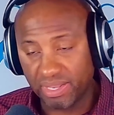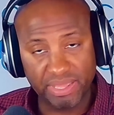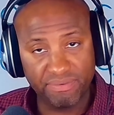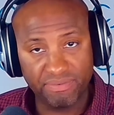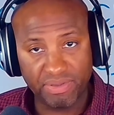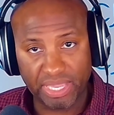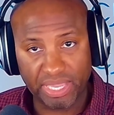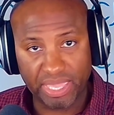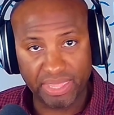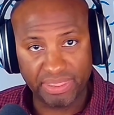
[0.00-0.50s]

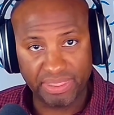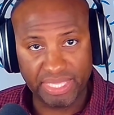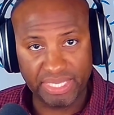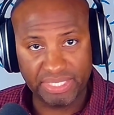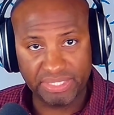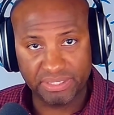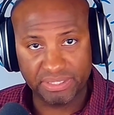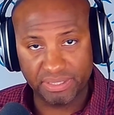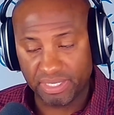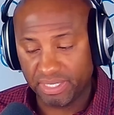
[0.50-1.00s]
in
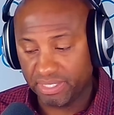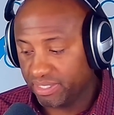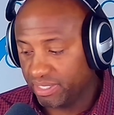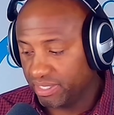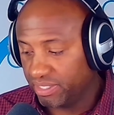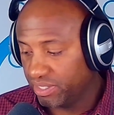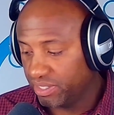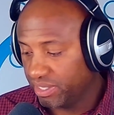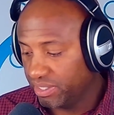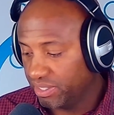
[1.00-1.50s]

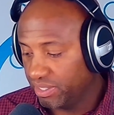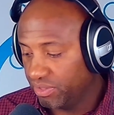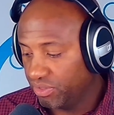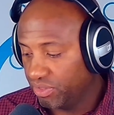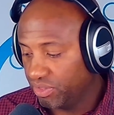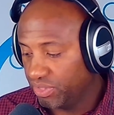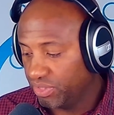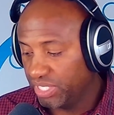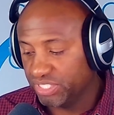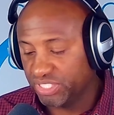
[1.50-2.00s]

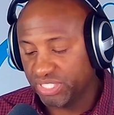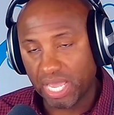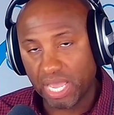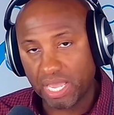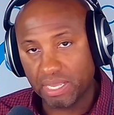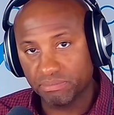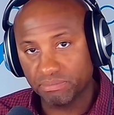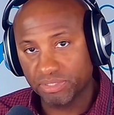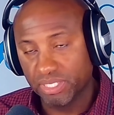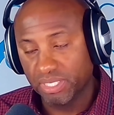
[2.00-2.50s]
these
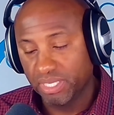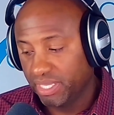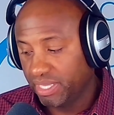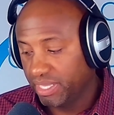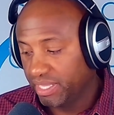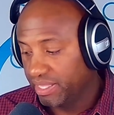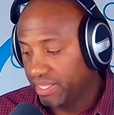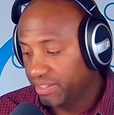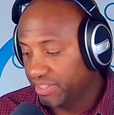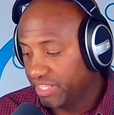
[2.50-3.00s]
times.
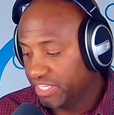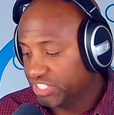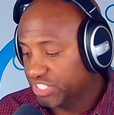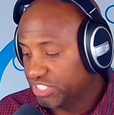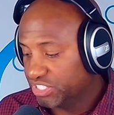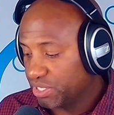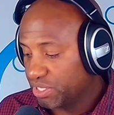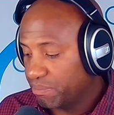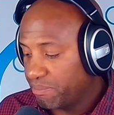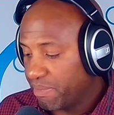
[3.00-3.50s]
This
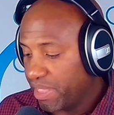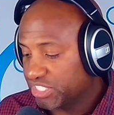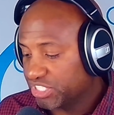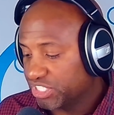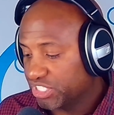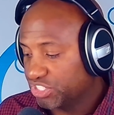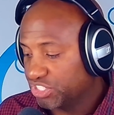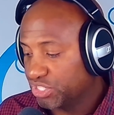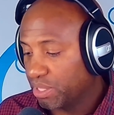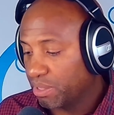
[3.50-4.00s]
is a
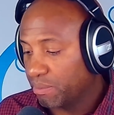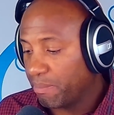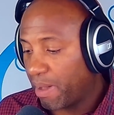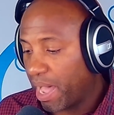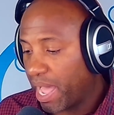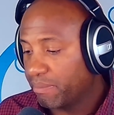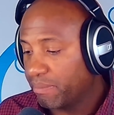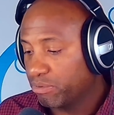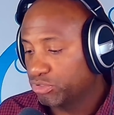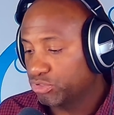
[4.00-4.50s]
message the
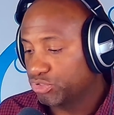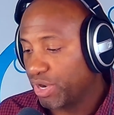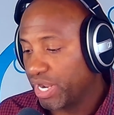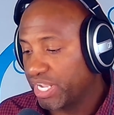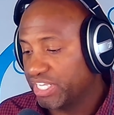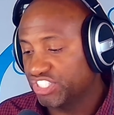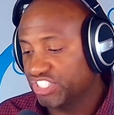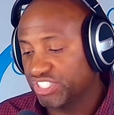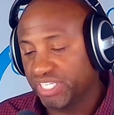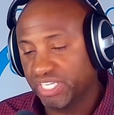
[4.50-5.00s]
Bible
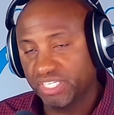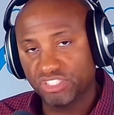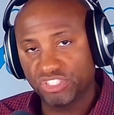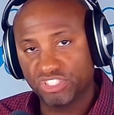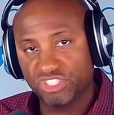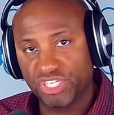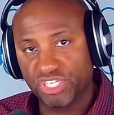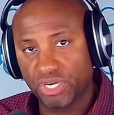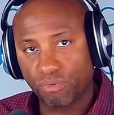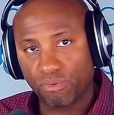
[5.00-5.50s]
transcends
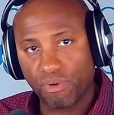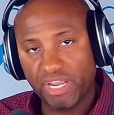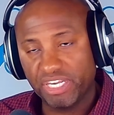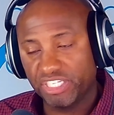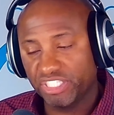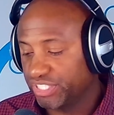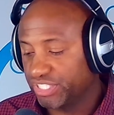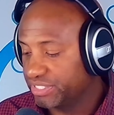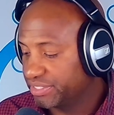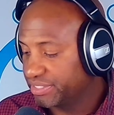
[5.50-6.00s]

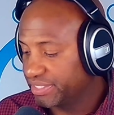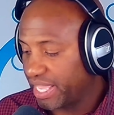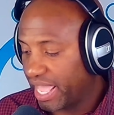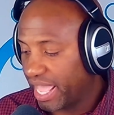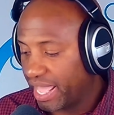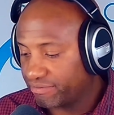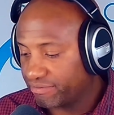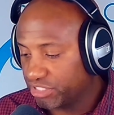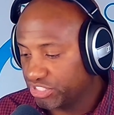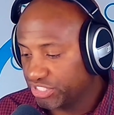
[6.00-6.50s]
generations
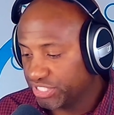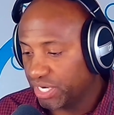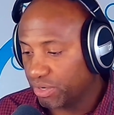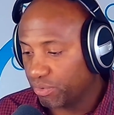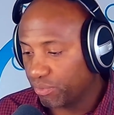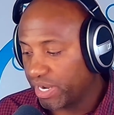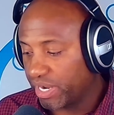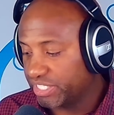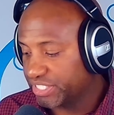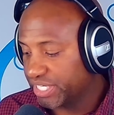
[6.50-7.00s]
after
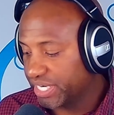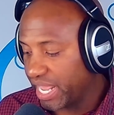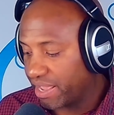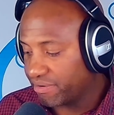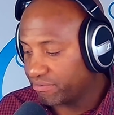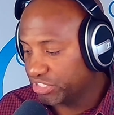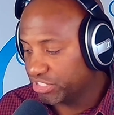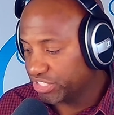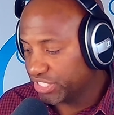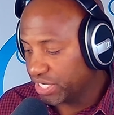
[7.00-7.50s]
generation
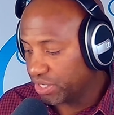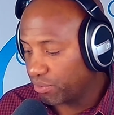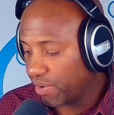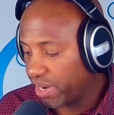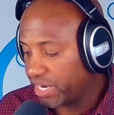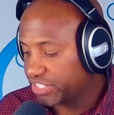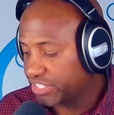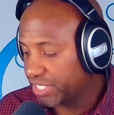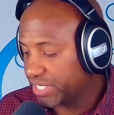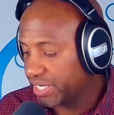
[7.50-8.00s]
after
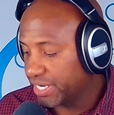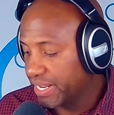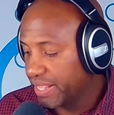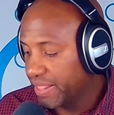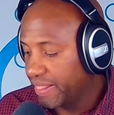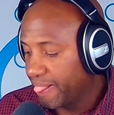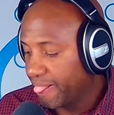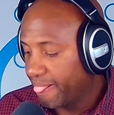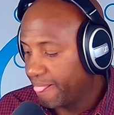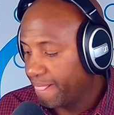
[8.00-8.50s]
generation.
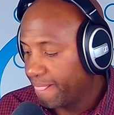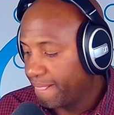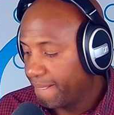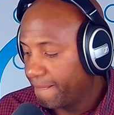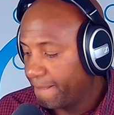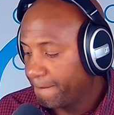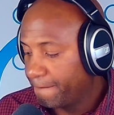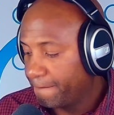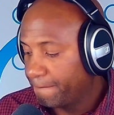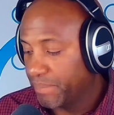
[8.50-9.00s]

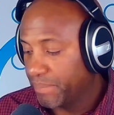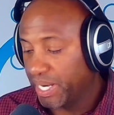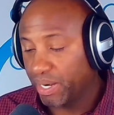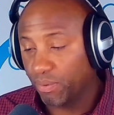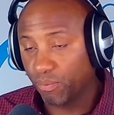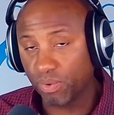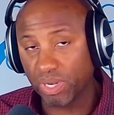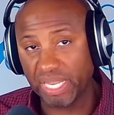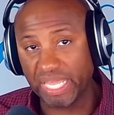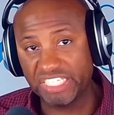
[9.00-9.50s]
But
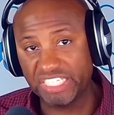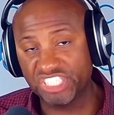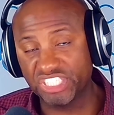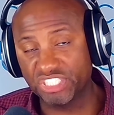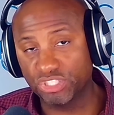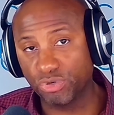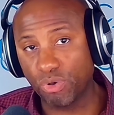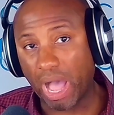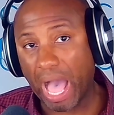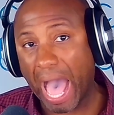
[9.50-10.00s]
in relation
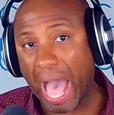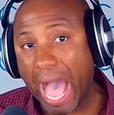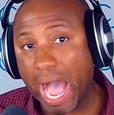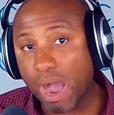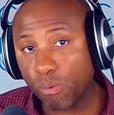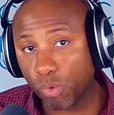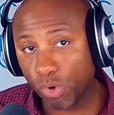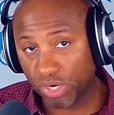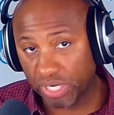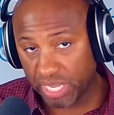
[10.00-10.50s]
to
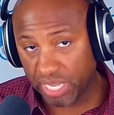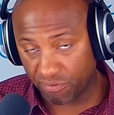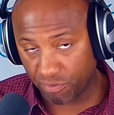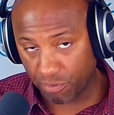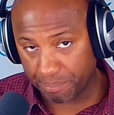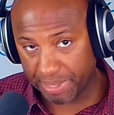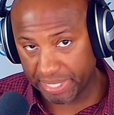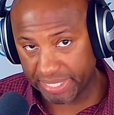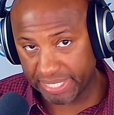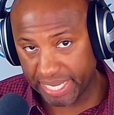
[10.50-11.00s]
our
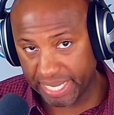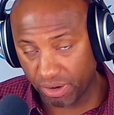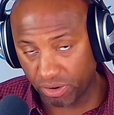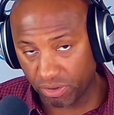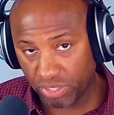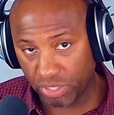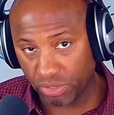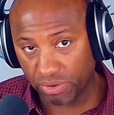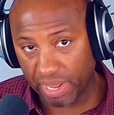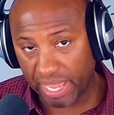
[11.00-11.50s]
government here in
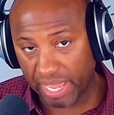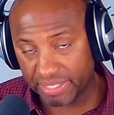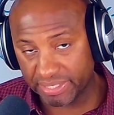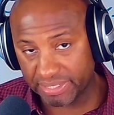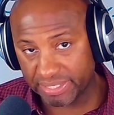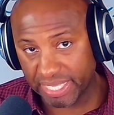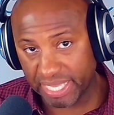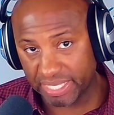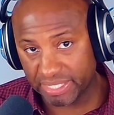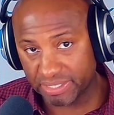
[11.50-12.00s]
the United
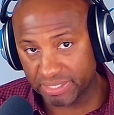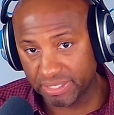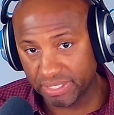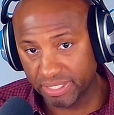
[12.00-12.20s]
States,